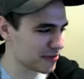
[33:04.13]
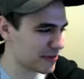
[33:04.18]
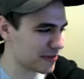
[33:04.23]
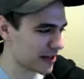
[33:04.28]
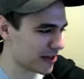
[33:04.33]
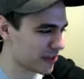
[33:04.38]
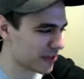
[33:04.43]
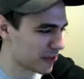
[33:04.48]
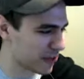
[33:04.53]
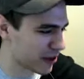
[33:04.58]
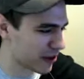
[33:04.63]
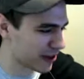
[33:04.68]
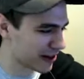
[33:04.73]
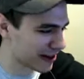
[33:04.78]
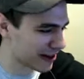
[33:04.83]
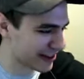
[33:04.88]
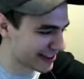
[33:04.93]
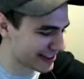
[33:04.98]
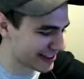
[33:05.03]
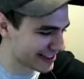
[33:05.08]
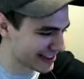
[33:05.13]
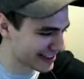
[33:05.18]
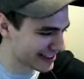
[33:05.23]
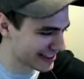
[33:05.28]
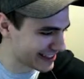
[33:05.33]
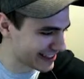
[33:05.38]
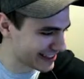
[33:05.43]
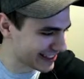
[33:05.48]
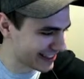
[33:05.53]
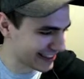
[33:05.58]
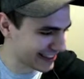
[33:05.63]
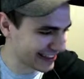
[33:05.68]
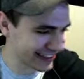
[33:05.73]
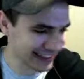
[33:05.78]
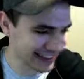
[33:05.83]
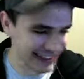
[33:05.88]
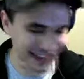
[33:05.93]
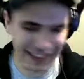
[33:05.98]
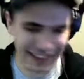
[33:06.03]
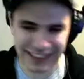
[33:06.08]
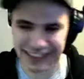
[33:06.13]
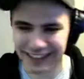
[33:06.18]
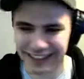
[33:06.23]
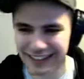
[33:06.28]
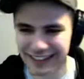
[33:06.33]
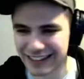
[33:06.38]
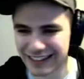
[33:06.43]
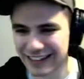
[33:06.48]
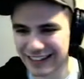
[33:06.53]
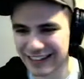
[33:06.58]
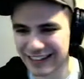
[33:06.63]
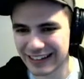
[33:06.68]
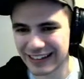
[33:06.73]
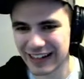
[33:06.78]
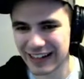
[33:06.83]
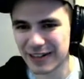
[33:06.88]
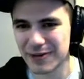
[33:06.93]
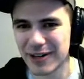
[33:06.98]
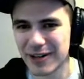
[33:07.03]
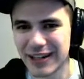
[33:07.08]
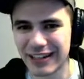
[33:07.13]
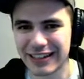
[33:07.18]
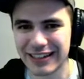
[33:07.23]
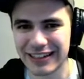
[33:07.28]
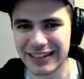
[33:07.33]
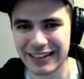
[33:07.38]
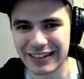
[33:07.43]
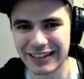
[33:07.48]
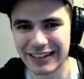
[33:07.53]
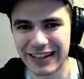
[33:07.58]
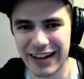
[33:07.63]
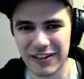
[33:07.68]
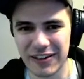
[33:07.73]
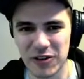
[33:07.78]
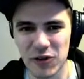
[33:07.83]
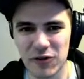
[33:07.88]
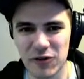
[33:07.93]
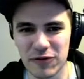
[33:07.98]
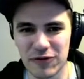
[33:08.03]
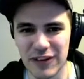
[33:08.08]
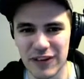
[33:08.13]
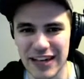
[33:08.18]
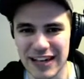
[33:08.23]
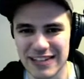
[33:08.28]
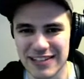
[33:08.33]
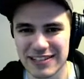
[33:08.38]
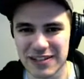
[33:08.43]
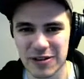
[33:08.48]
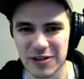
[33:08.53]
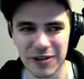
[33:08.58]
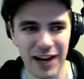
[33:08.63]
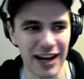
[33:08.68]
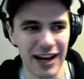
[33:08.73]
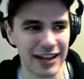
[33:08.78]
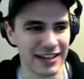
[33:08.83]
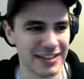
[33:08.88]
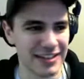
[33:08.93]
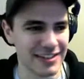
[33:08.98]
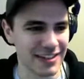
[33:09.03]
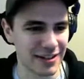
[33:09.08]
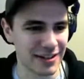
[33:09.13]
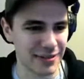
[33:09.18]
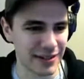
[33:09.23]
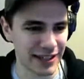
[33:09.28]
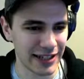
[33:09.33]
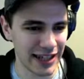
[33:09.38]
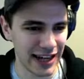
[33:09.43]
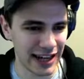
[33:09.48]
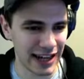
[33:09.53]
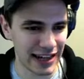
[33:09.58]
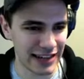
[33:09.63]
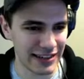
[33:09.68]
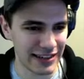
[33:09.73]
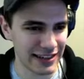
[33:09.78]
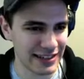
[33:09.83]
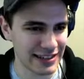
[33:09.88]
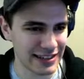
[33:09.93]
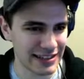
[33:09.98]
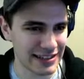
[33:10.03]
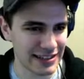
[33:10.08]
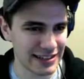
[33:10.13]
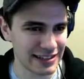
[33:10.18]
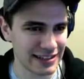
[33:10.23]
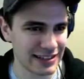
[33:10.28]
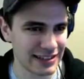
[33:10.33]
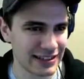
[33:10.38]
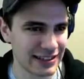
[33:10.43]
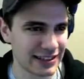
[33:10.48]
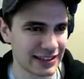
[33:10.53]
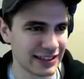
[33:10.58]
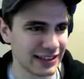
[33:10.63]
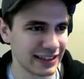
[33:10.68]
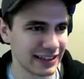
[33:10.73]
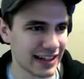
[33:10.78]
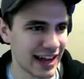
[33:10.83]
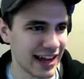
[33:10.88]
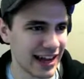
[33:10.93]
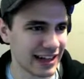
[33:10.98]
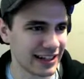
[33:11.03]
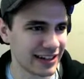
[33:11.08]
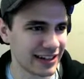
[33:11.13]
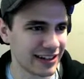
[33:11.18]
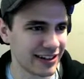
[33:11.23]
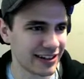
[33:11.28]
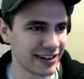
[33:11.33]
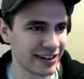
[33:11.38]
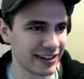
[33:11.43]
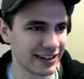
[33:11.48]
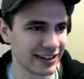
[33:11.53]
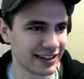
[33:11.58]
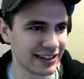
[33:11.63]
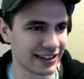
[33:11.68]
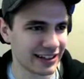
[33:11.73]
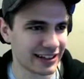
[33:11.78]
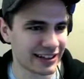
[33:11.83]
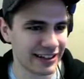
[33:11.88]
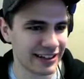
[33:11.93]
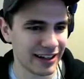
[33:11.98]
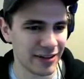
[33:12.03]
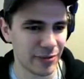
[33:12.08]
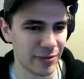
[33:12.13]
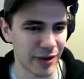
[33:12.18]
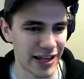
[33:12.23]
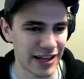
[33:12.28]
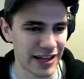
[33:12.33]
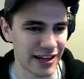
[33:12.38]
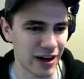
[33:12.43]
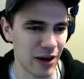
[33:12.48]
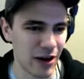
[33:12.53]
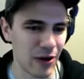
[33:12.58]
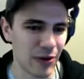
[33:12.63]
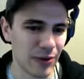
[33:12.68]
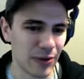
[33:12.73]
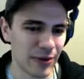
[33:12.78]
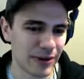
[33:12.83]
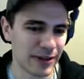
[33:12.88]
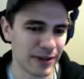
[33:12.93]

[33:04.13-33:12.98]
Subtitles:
many words. How do I don't know VS Code hotkeys. How do I hide this? Get out of here. There we go.